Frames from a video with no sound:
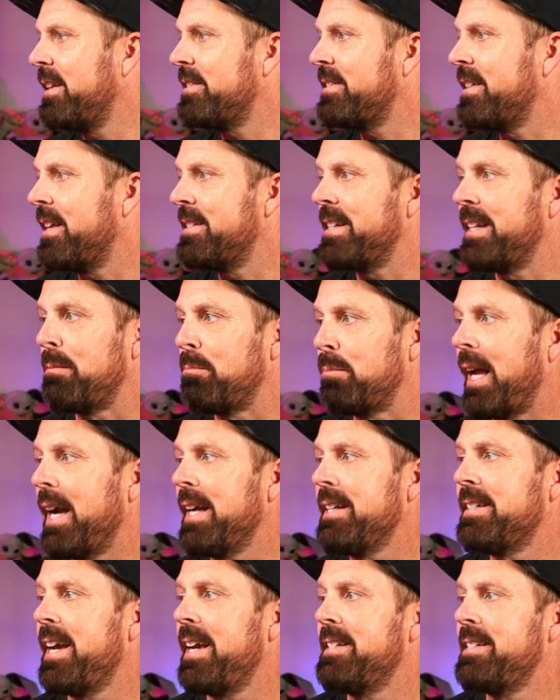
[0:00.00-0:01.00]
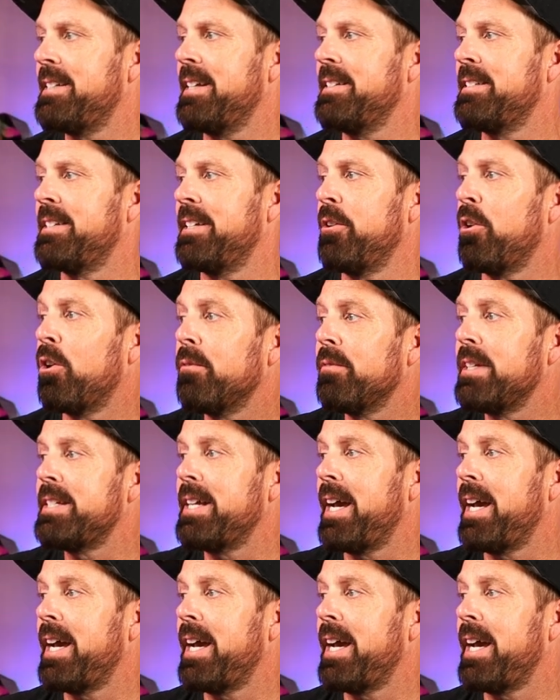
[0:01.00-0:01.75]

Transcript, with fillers: It says in a blind taste test in Irving,